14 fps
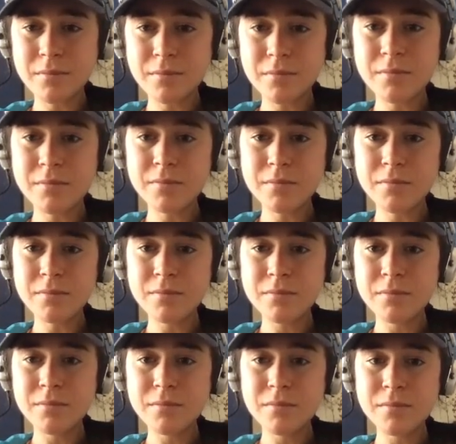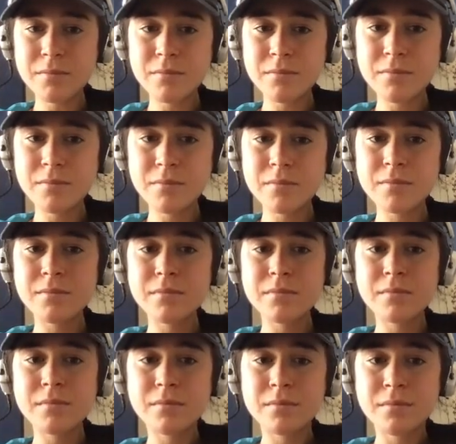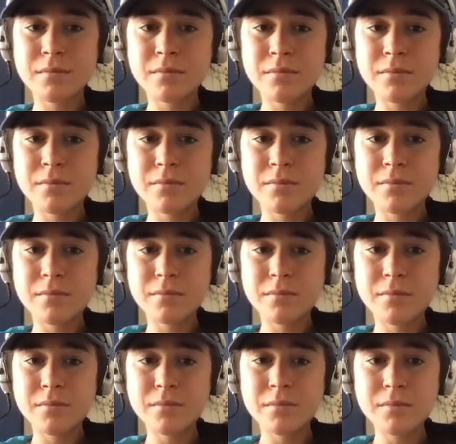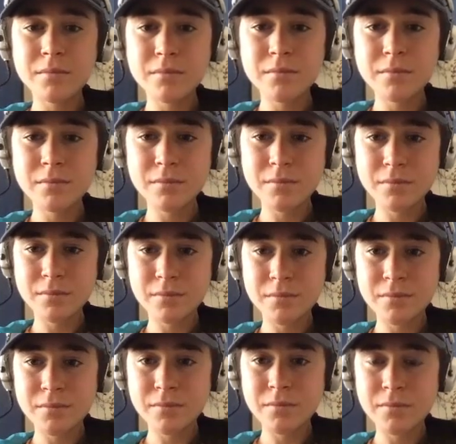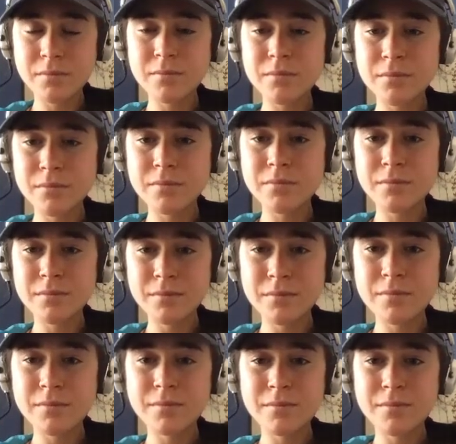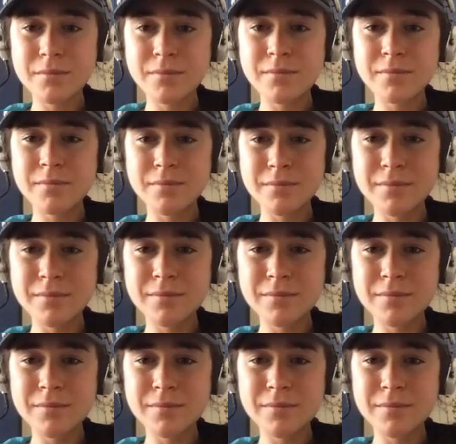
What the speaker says: (not speaking)